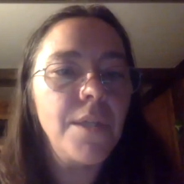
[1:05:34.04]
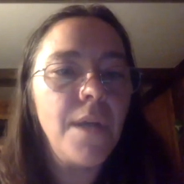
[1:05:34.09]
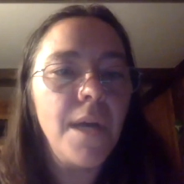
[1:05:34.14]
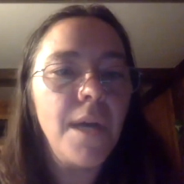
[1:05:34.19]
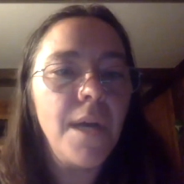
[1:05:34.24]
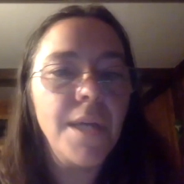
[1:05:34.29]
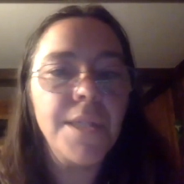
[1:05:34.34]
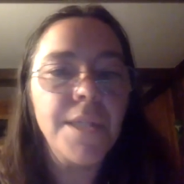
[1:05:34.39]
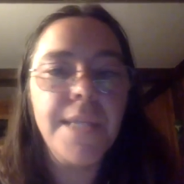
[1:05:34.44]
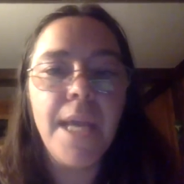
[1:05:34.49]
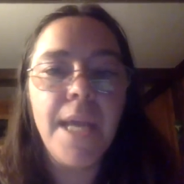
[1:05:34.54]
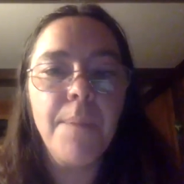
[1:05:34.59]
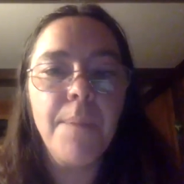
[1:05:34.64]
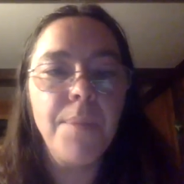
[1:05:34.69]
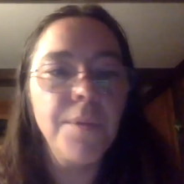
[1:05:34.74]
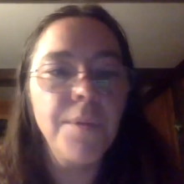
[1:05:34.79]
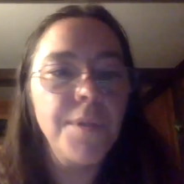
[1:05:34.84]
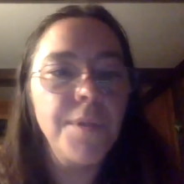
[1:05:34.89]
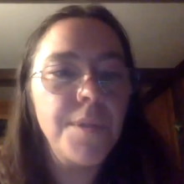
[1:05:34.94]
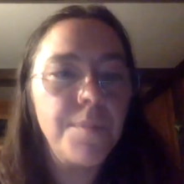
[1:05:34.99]

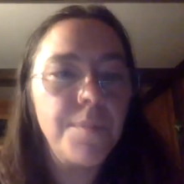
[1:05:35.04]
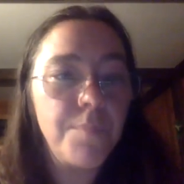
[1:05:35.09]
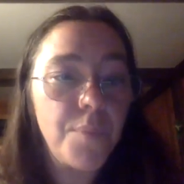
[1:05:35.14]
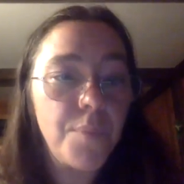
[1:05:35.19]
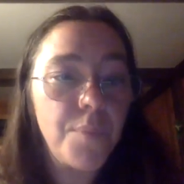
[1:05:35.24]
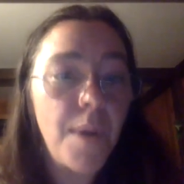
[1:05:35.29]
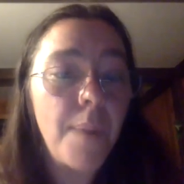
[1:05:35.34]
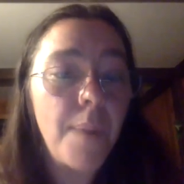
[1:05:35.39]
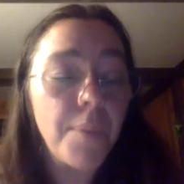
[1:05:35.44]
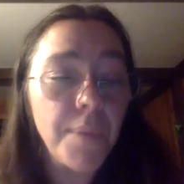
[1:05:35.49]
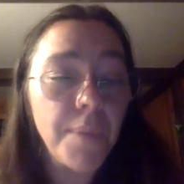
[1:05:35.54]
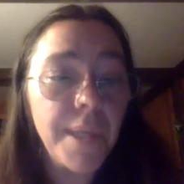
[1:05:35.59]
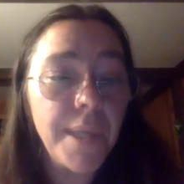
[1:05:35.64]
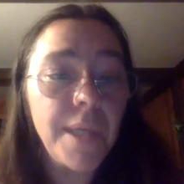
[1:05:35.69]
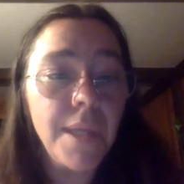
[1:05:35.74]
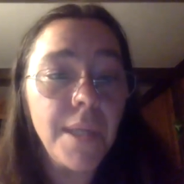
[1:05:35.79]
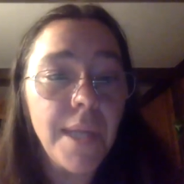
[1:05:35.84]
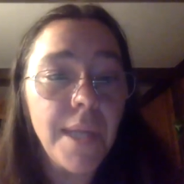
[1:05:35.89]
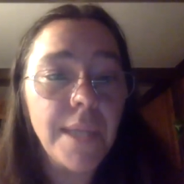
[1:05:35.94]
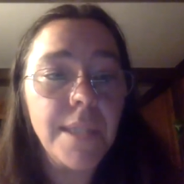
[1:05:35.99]
samples, properly
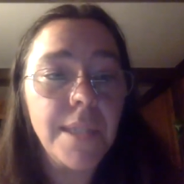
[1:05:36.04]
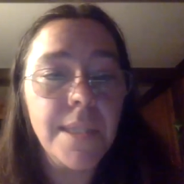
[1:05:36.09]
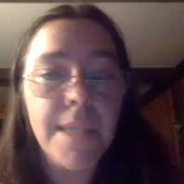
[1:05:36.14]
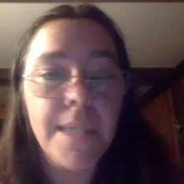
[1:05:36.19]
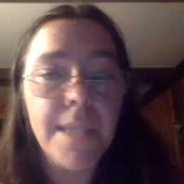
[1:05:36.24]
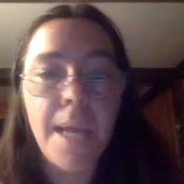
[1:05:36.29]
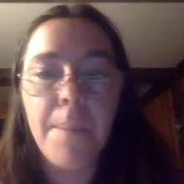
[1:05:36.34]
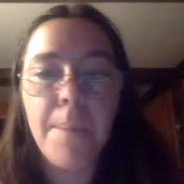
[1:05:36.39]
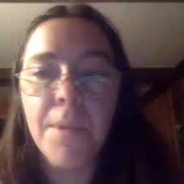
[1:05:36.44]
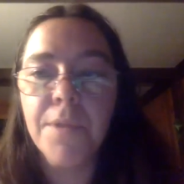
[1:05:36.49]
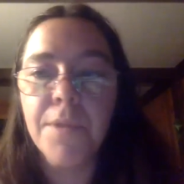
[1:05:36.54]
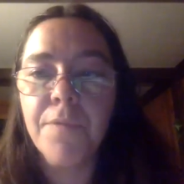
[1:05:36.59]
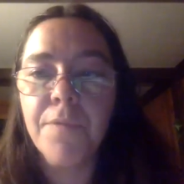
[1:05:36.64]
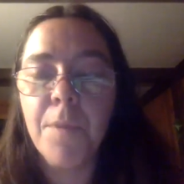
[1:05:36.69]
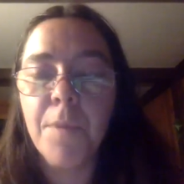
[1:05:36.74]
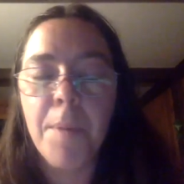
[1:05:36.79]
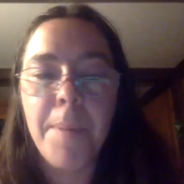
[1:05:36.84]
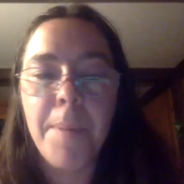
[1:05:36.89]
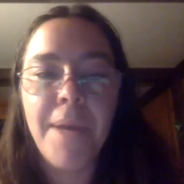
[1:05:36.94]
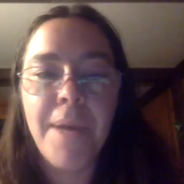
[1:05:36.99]
collected samples
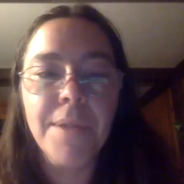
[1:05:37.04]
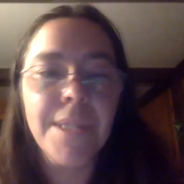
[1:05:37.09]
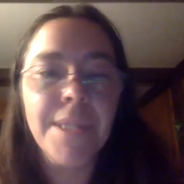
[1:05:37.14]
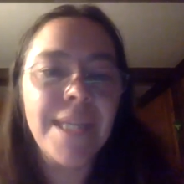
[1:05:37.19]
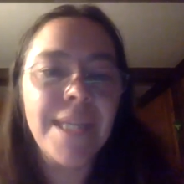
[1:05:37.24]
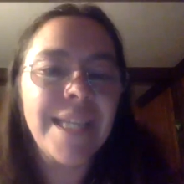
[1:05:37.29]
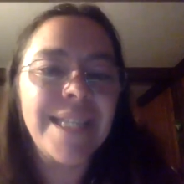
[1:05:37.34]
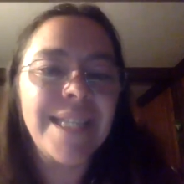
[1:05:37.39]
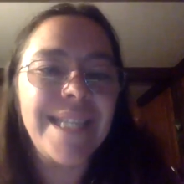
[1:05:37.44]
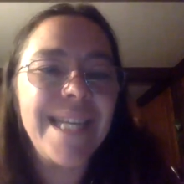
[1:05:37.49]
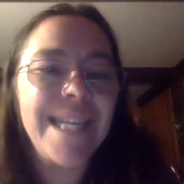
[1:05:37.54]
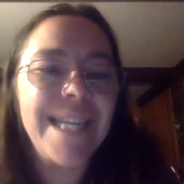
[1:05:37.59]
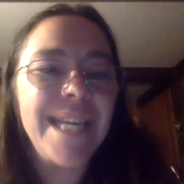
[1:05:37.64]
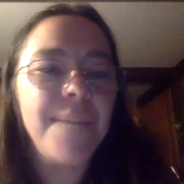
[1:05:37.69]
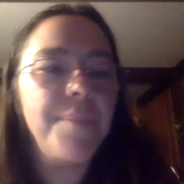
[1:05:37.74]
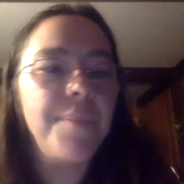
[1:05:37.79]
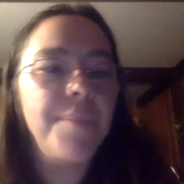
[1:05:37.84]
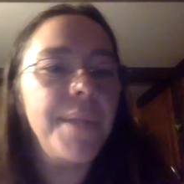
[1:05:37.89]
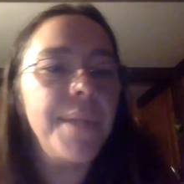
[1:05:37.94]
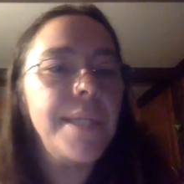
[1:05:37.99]
from about
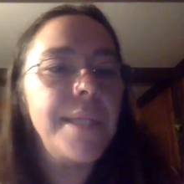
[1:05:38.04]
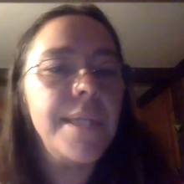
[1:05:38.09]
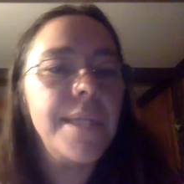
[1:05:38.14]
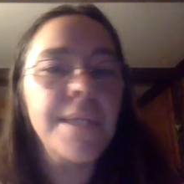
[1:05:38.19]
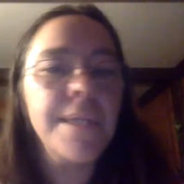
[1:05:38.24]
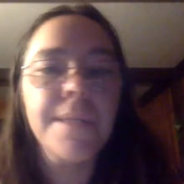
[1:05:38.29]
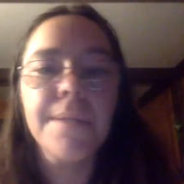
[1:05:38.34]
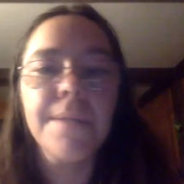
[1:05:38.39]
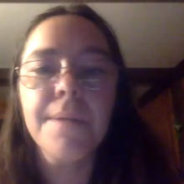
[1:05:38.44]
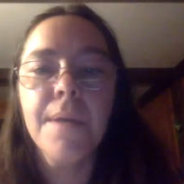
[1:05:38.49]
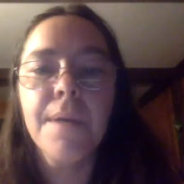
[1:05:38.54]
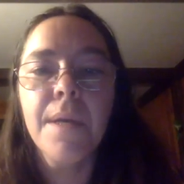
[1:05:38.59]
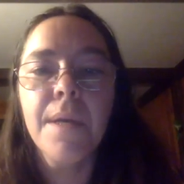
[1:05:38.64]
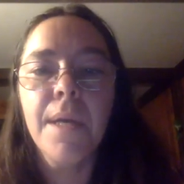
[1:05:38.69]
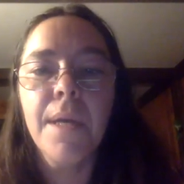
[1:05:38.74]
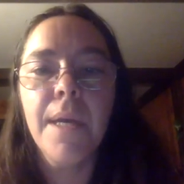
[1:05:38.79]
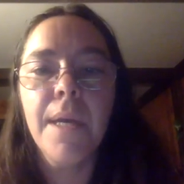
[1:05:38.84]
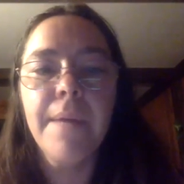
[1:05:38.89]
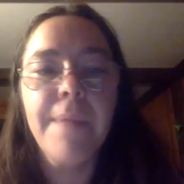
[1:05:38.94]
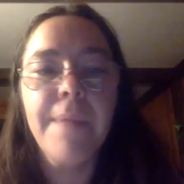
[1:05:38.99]
16 places
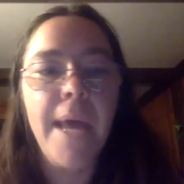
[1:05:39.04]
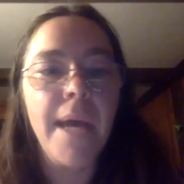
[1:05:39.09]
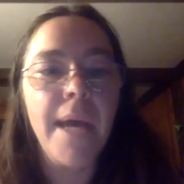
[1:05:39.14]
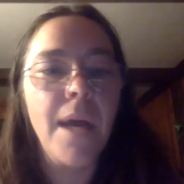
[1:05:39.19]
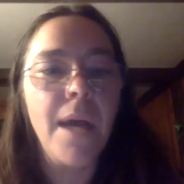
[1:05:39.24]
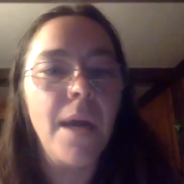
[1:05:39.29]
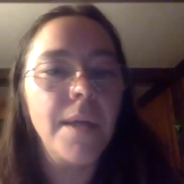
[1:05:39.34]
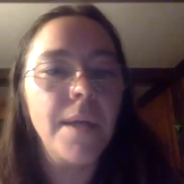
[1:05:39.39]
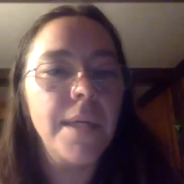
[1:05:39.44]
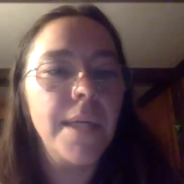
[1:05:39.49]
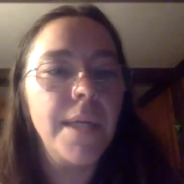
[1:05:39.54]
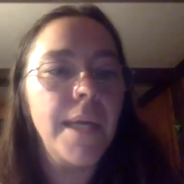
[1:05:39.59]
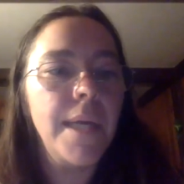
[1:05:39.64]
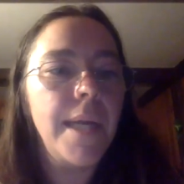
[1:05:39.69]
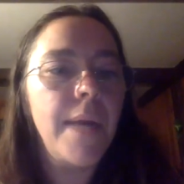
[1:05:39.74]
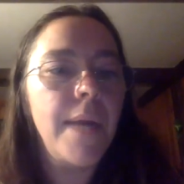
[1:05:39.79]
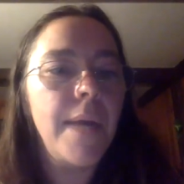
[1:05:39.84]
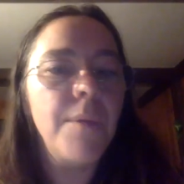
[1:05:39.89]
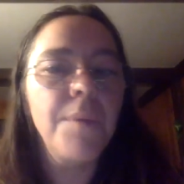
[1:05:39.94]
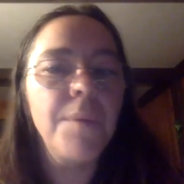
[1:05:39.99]
in that garden,
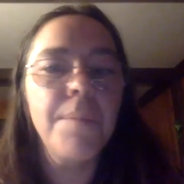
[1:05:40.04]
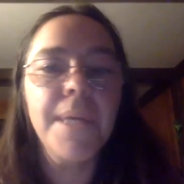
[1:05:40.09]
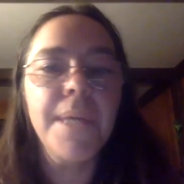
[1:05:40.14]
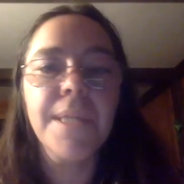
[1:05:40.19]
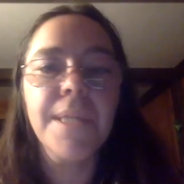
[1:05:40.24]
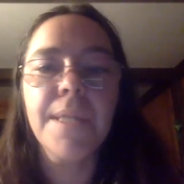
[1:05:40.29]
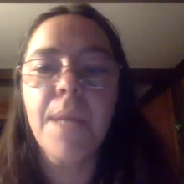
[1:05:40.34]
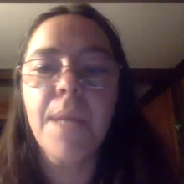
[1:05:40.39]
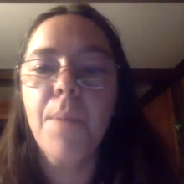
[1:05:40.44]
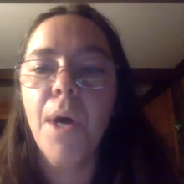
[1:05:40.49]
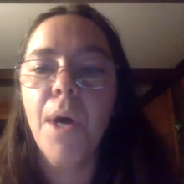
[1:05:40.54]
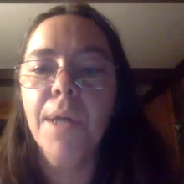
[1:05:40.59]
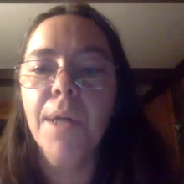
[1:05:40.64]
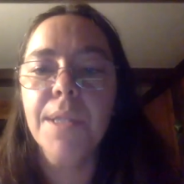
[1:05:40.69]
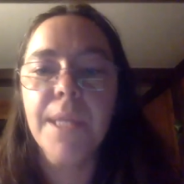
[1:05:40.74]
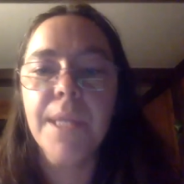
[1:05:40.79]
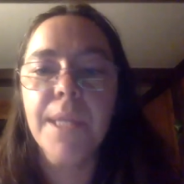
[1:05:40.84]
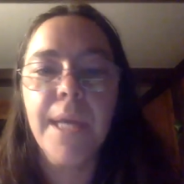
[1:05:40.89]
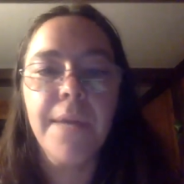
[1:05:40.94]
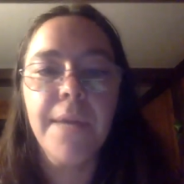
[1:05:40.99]
and I would mix them all
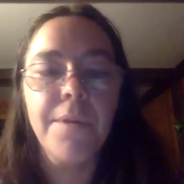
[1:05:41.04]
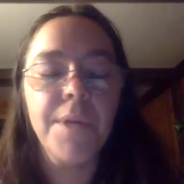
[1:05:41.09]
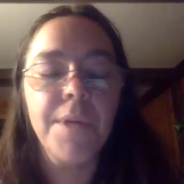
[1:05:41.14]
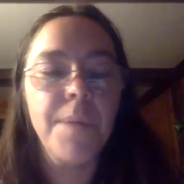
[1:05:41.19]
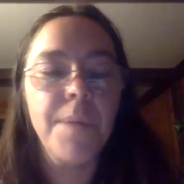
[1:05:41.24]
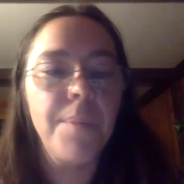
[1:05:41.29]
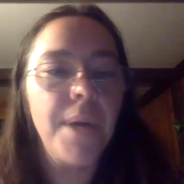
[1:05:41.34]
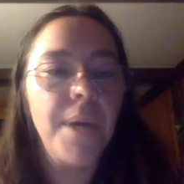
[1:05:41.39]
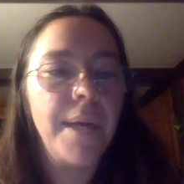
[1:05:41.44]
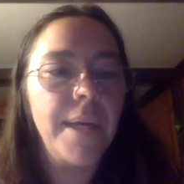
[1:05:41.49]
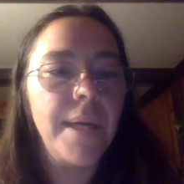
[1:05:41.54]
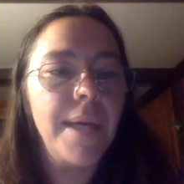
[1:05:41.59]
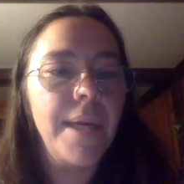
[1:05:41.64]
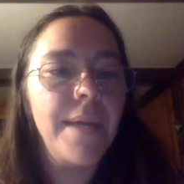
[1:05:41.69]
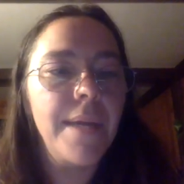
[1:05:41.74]
together in a bucket,